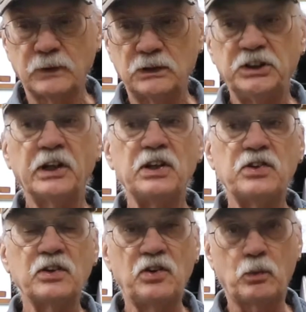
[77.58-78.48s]
Cherokee
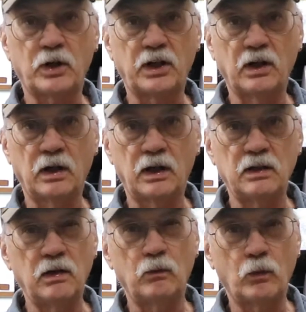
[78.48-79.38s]
6 he's working on.
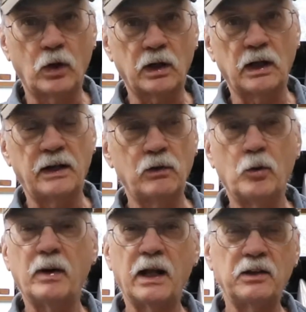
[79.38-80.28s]
It didn't work. I don't
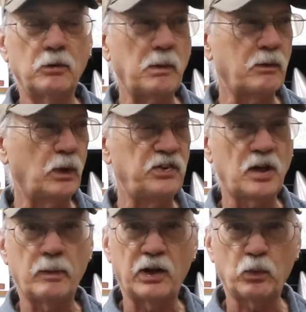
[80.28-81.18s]
remember what he
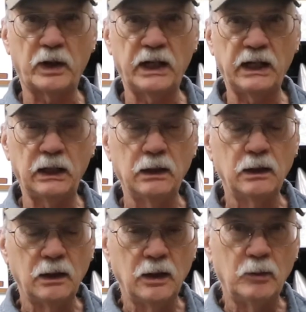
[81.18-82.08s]
said about his 180.
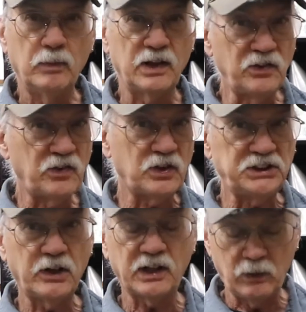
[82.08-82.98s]
But this is a
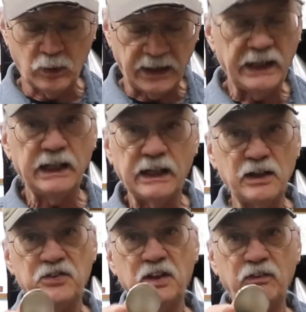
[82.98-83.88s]
Cherokee 180,
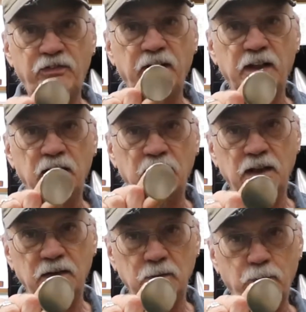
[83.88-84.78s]
and this thing fit
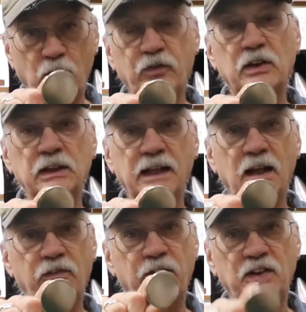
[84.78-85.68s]
perfectly,
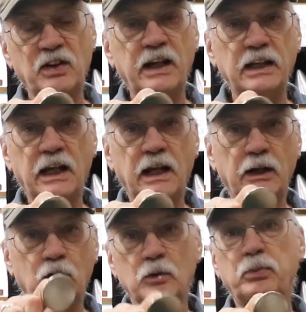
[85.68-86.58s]
and it fit tight, and I
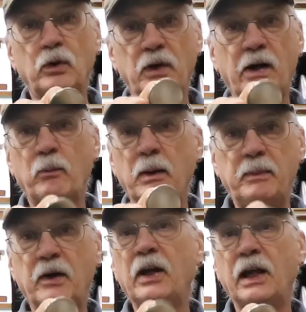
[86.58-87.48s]
couldn't pull it out with my
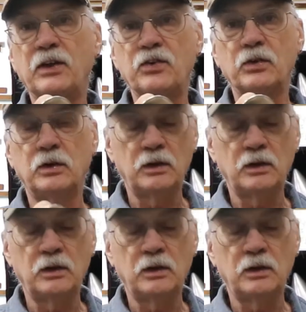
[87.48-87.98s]
bare hands.